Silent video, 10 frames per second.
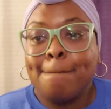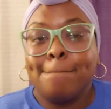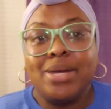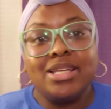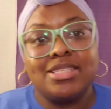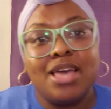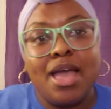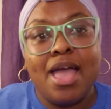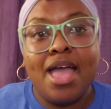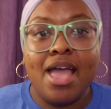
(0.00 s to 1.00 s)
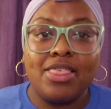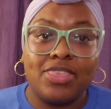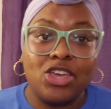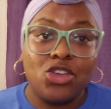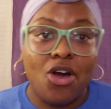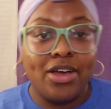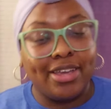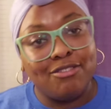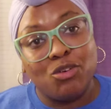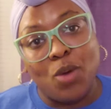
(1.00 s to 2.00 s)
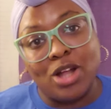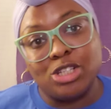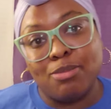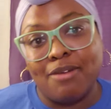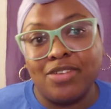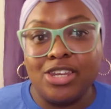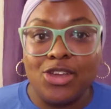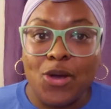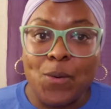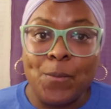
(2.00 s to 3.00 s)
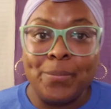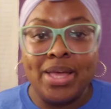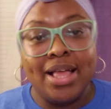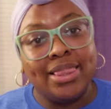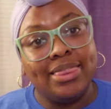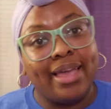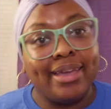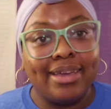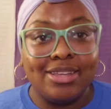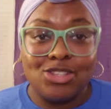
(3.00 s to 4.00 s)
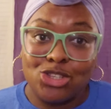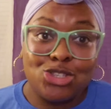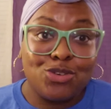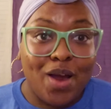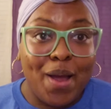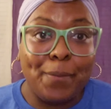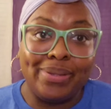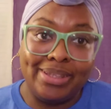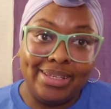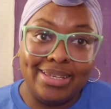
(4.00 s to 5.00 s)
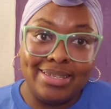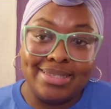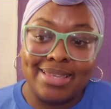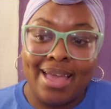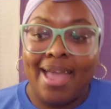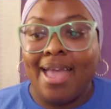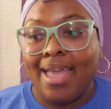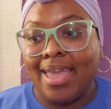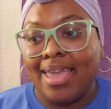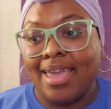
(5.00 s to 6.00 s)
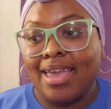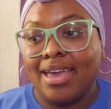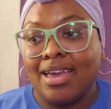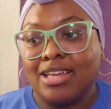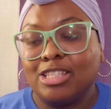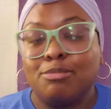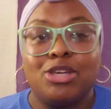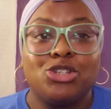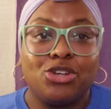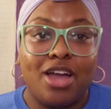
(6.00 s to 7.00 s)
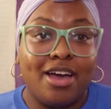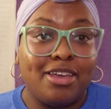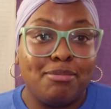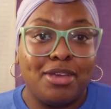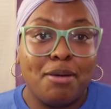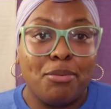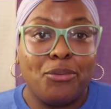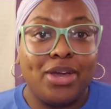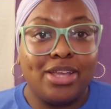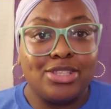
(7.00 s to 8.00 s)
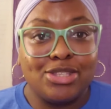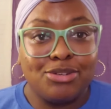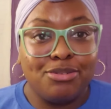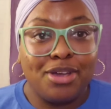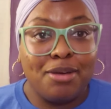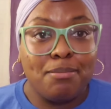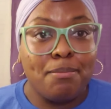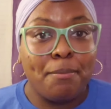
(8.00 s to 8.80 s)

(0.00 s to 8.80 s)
But thank y'all again for watching my video. Like and subscribe please, and make sure y'all hit me up on Instagram.